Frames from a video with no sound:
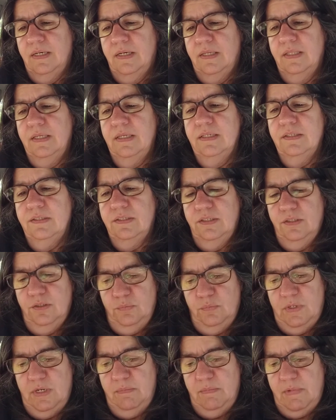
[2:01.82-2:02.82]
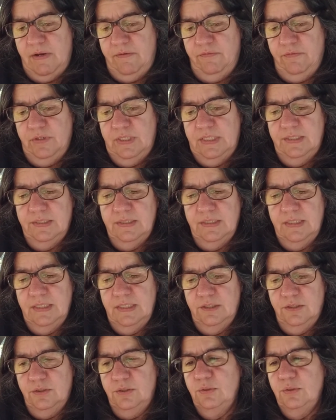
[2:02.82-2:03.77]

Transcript: This is one of my free seeds